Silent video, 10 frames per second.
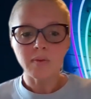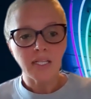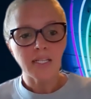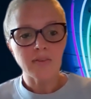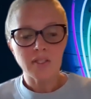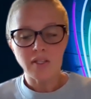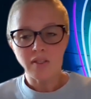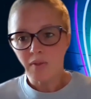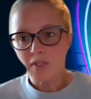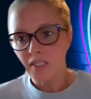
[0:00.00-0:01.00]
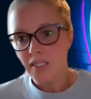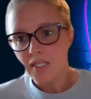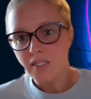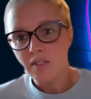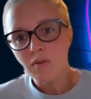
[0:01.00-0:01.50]
We then have another
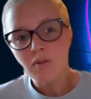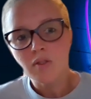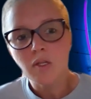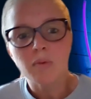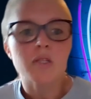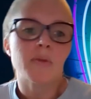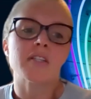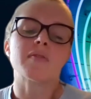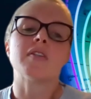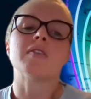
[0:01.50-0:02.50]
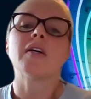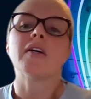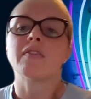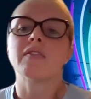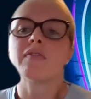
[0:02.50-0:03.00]
one that's also a product
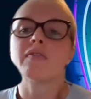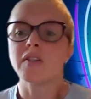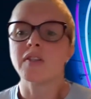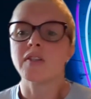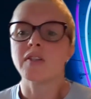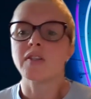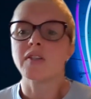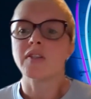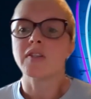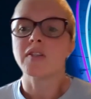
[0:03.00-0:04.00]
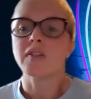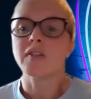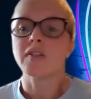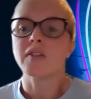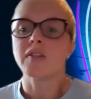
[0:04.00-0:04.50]
manager role focused on
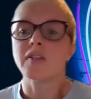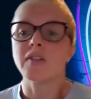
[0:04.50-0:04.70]
value.